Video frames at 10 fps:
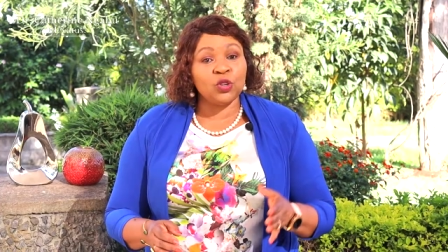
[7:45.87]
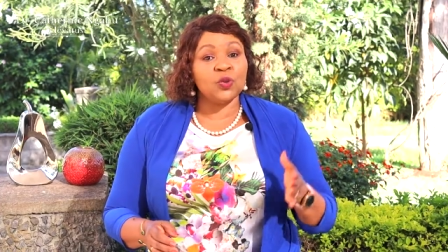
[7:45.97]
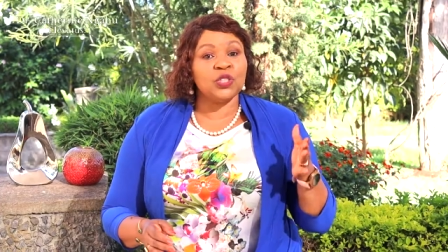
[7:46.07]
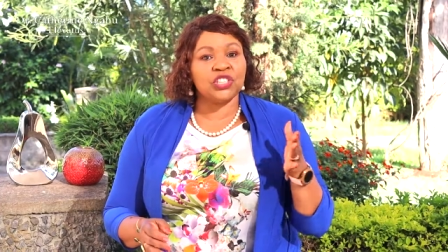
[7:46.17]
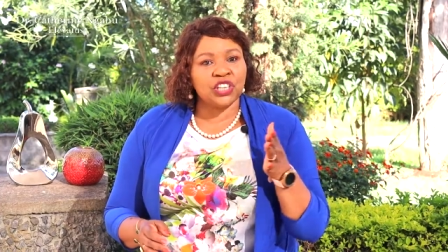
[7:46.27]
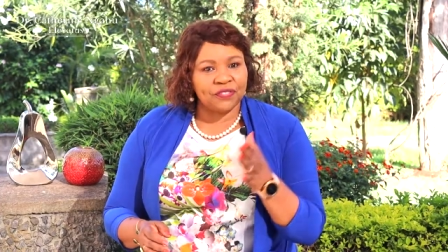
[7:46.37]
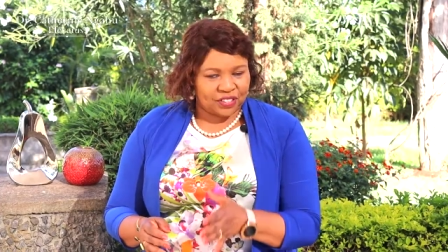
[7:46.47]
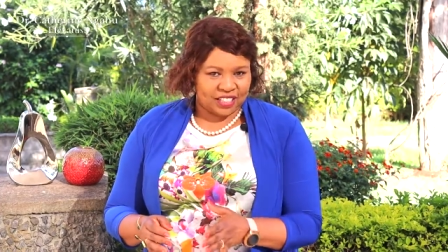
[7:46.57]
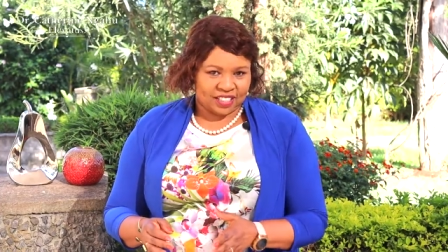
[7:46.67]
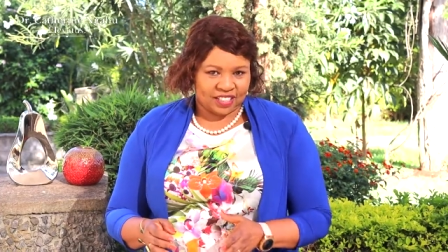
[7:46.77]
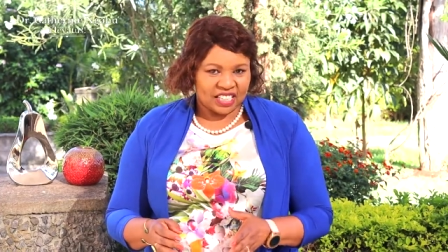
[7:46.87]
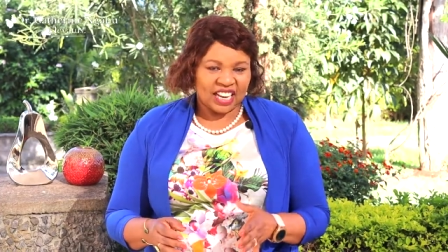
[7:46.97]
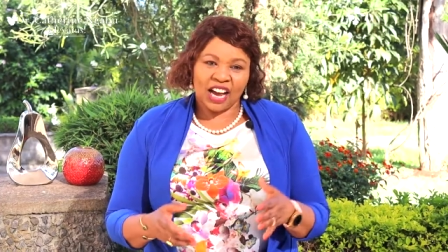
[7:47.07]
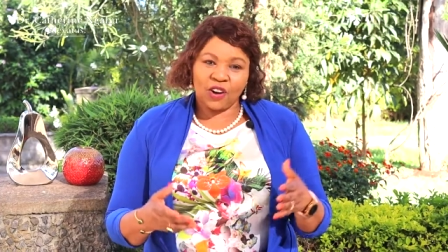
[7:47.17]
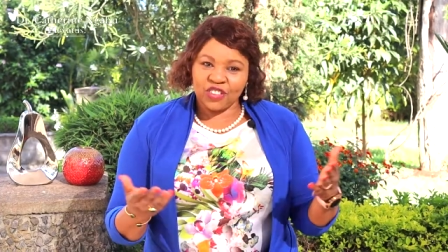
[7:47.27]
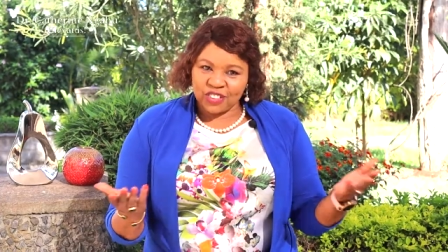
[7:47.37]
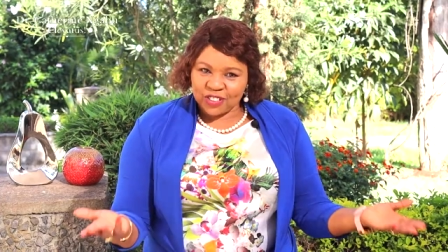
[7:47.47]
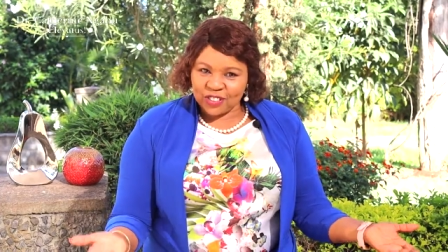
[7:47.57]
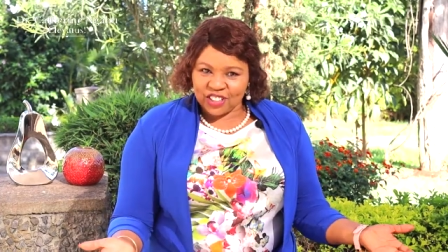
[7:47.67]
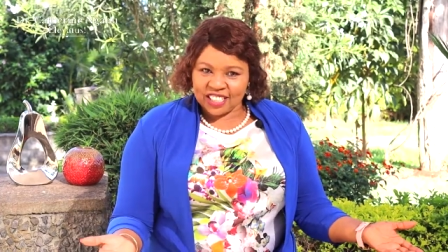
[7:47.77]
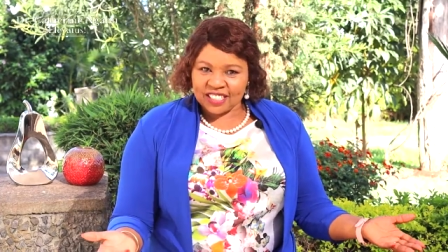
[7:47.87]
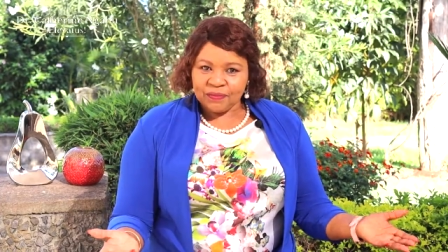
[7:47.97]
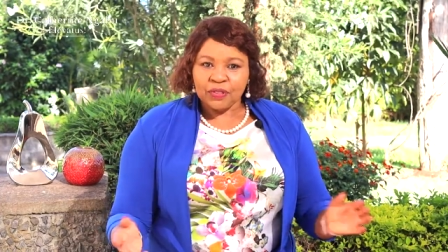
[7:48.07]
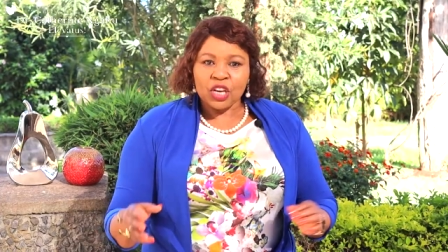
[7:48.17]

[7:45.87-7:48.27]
You shift it. How do you do this?